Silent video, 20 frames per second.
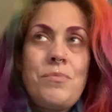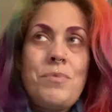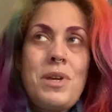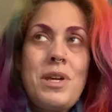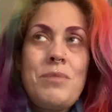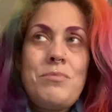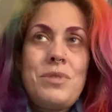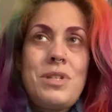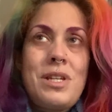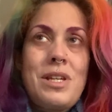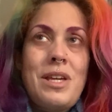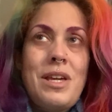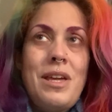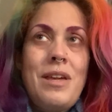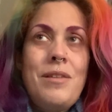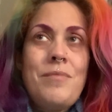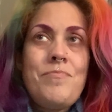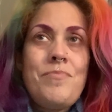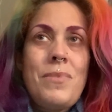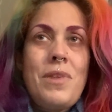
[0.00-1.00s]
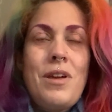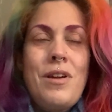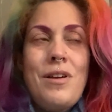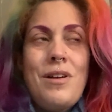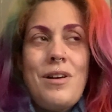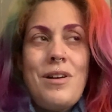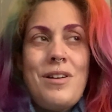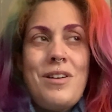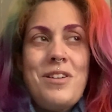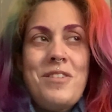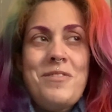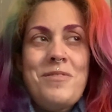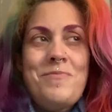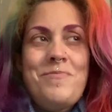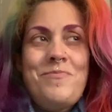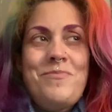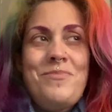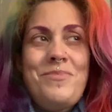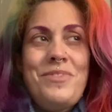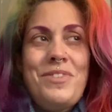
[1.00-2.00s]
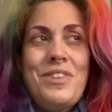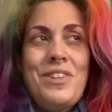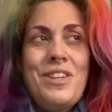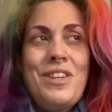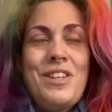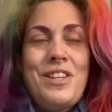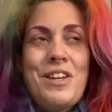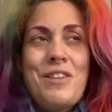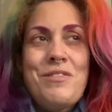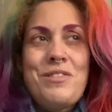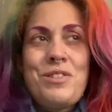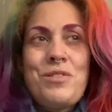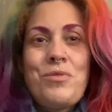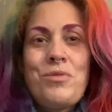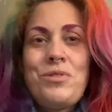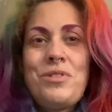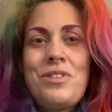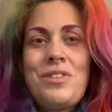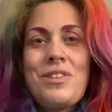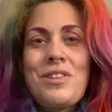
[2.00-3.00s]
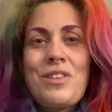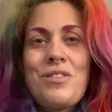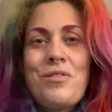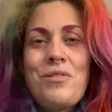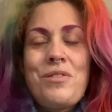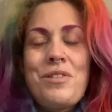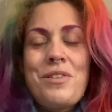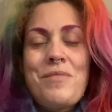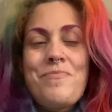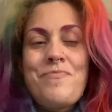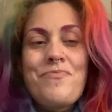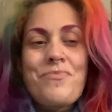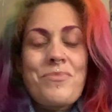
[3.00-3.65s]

PMT. It's not a